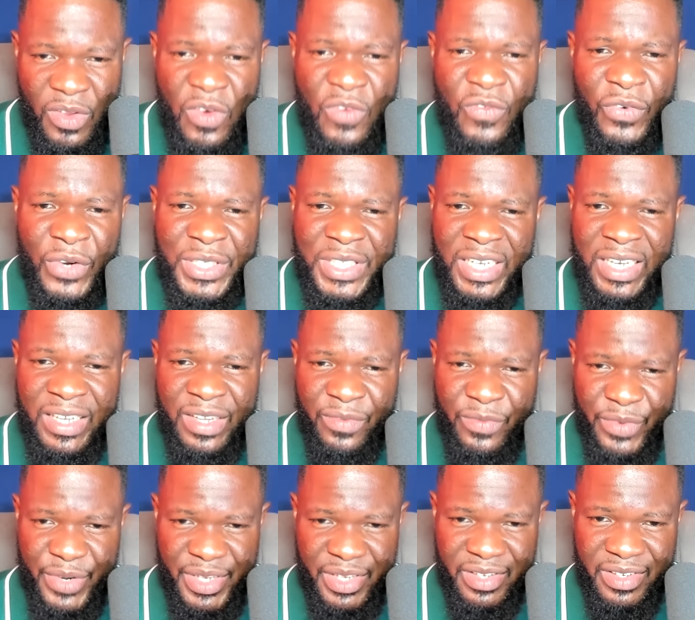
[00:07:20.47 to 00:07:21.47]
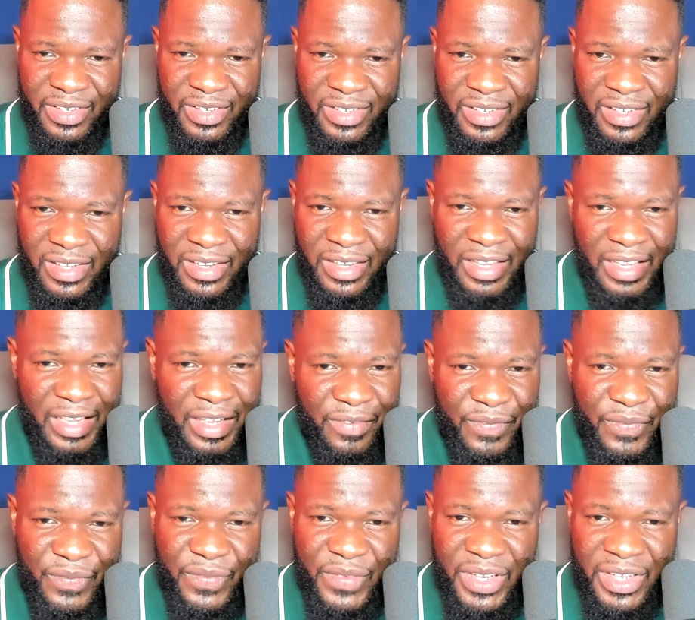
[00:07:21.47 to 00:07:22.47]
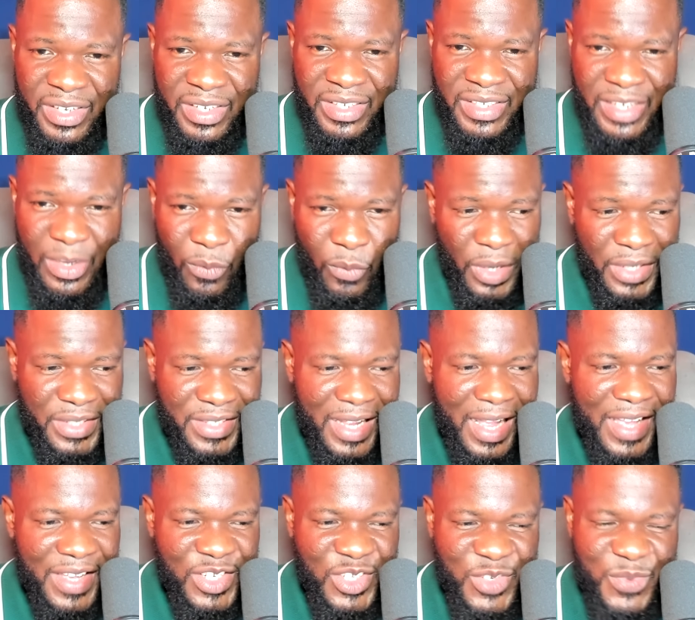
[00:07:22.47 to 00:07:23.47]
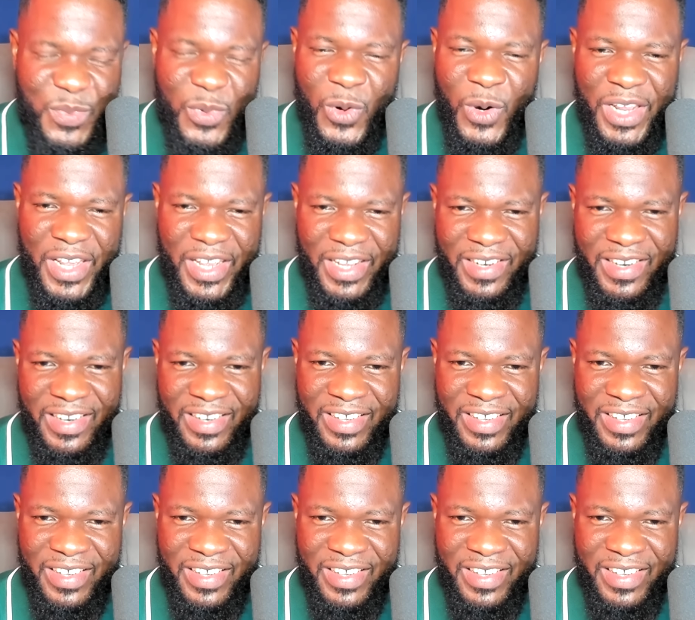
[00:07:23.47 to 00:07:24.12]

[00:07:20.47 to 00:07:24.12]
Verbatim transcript: for delivery if the water is broken